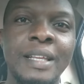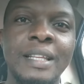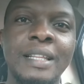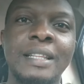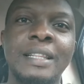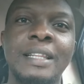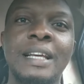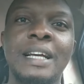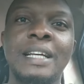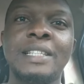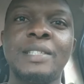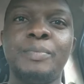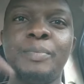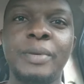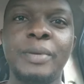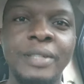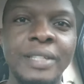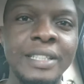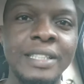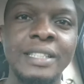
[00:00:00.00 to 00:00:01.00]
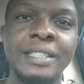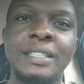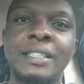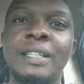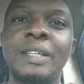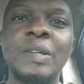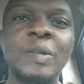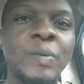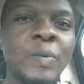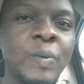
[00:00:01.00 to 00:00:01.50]
their
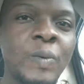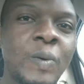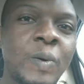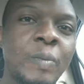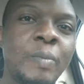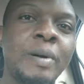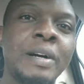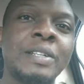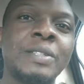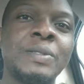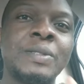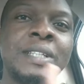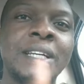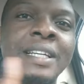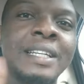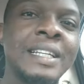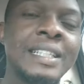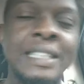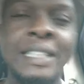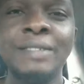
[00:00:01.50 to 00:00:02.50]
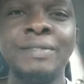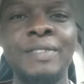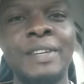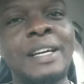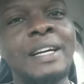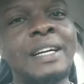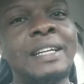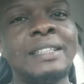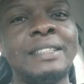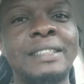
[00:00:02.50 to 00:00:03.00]
spirits will go back to their native
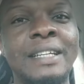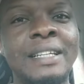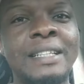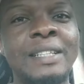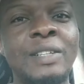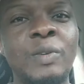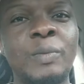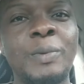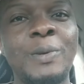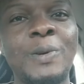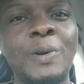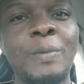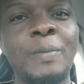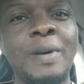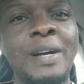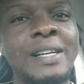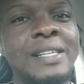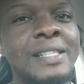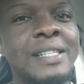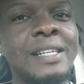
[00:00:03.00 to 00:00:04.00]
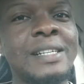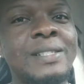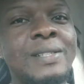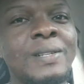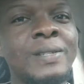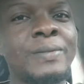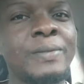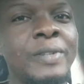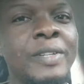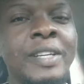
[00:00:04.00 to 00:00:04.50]
land and they will become
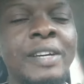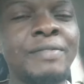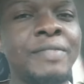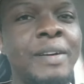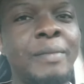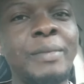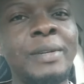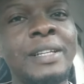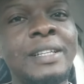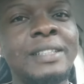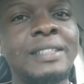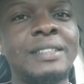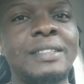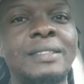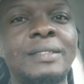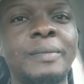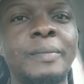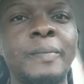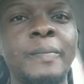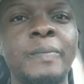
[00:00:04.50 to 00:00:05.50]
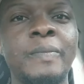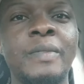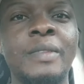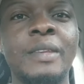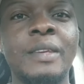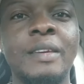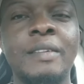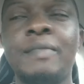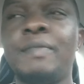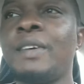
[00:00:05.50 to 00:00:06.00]
ancestors for their families.
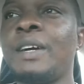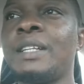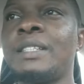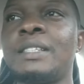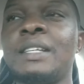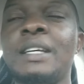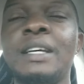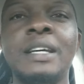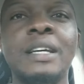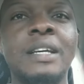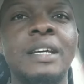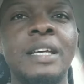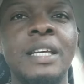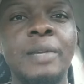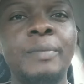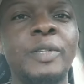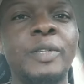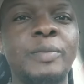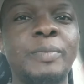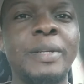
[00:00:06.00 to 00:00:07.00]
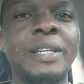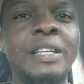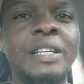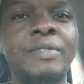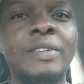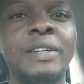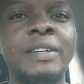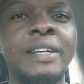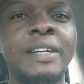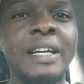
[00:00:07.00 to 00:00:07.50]
In fact, Igbos believe
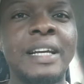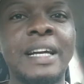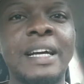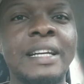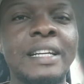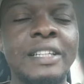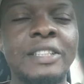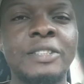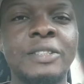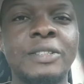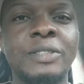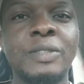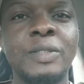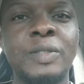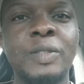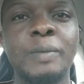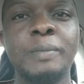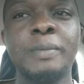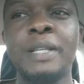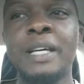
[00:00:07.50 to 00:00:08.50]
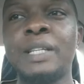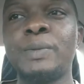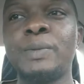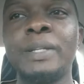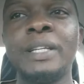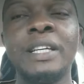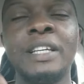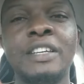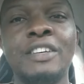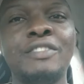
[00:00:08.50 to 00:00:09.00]
in reincarnation. So sometimes when
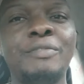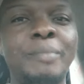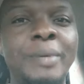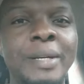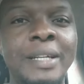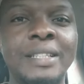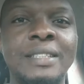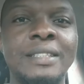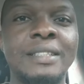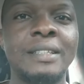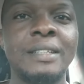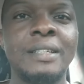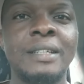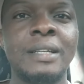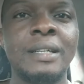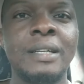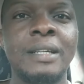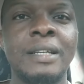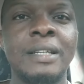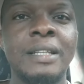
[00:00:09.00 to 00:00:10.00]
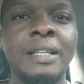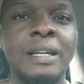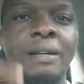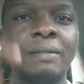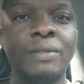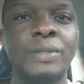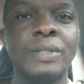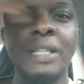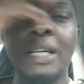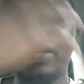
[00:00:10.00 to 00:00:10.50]
they give birth, they have
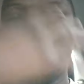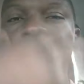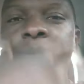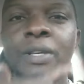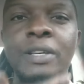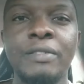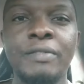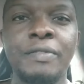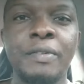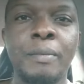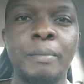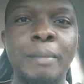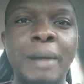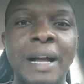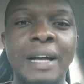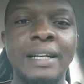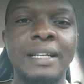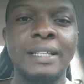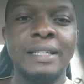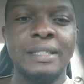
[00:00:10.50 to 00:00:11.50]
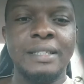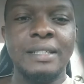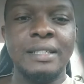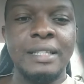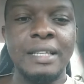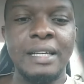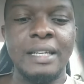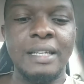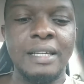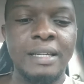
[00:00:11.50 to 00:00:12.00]
to start looking for mark,
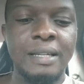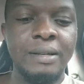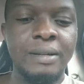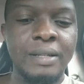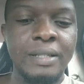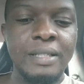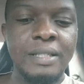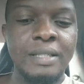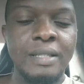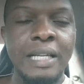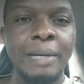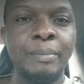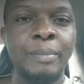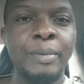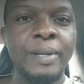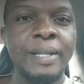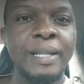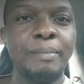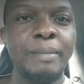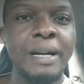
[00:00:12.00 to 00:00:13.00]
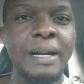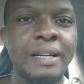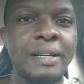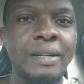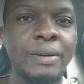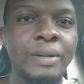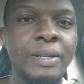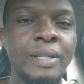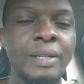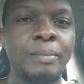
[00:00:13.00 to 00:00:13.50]
like all this body mark
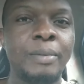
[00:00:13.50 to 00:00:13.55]
on the